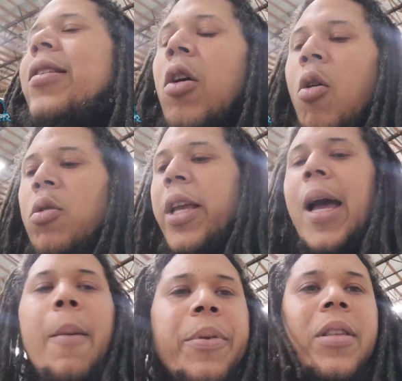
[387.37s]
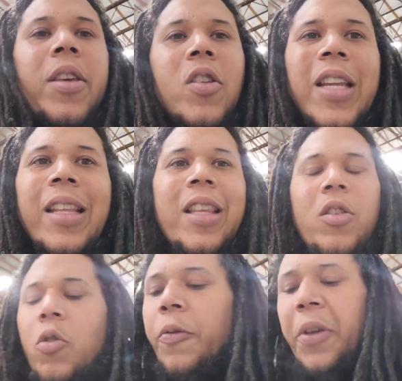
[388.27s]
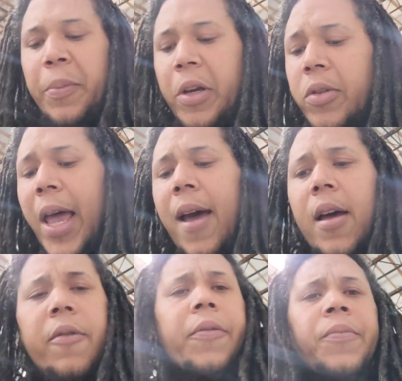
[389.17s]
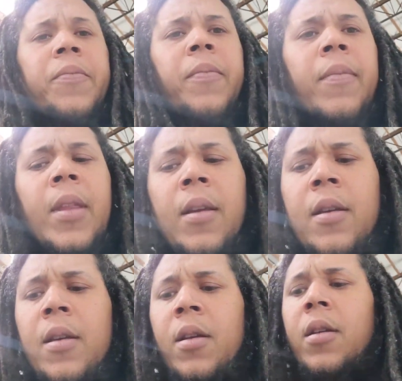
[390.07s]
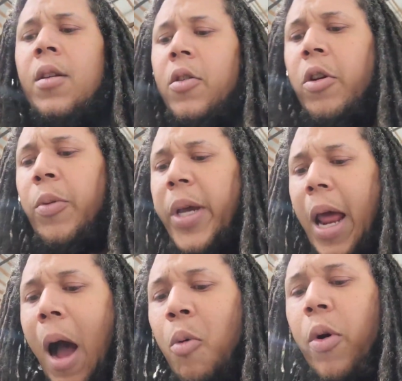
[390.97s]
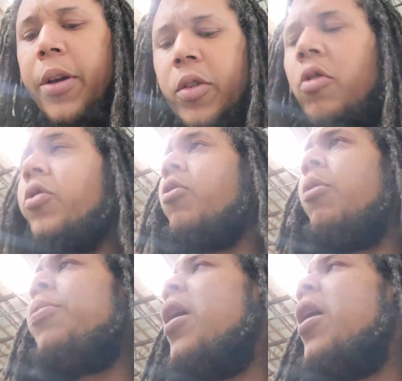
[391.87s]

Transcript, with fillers: that's the only competition that these two females have. You know what I mean? I was going to do a